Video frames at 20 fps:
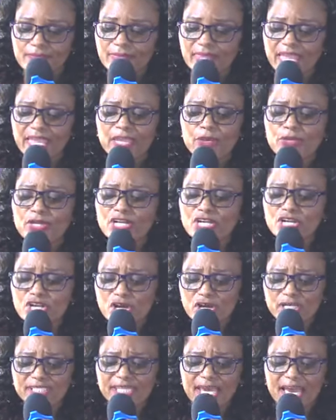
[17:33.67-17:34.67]
He will
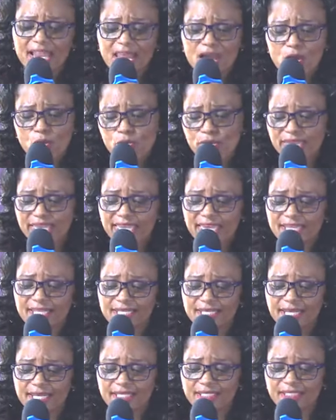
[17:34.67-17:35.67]
not allow
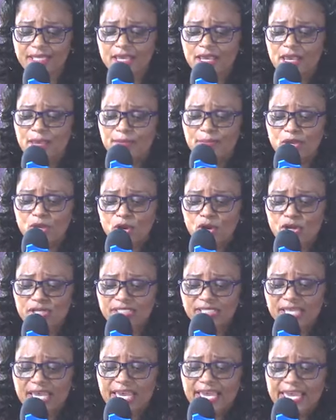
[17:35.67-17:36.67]
wickedness
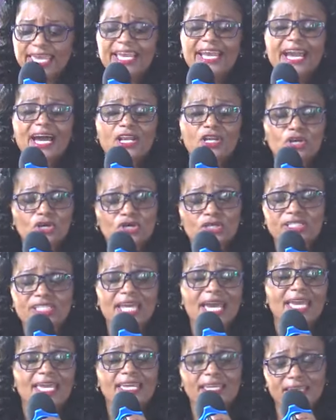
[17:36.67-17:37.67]
because he cannot
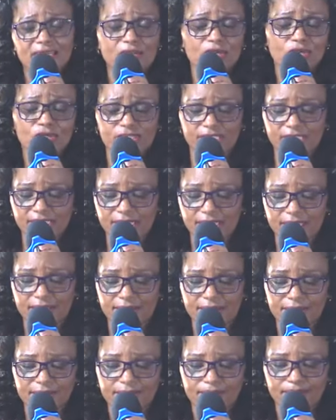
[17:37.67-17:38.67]
ignore
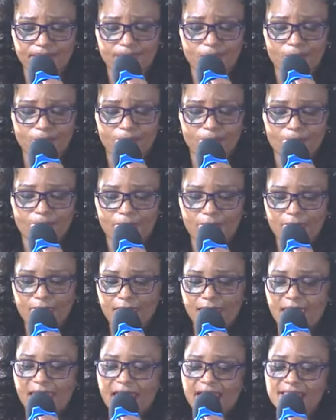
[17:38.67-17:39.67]
sin.
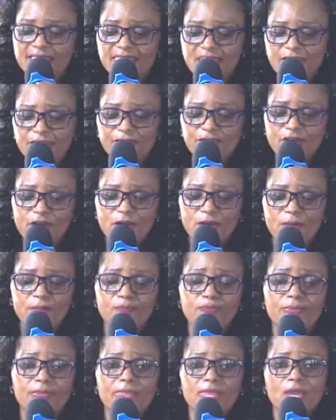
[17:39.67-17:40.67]
And therefore,
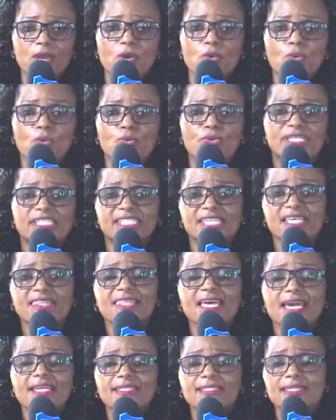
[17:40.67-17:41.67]
we see
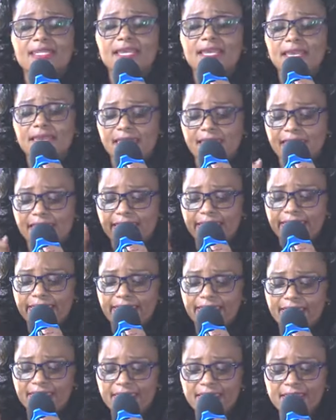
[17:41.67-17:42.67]
that
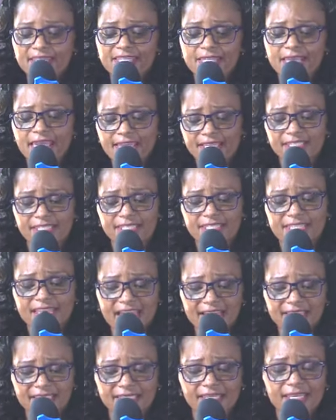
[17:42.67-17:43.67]
in his
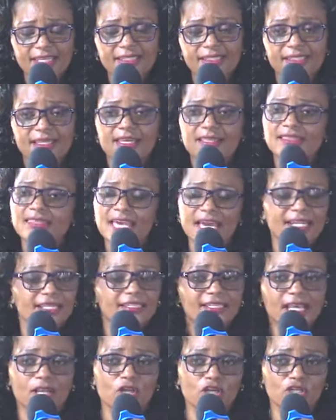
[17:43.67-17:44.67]
justice, there
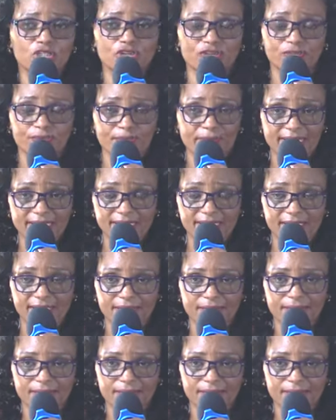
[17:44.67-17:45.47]
is a lot of mercy.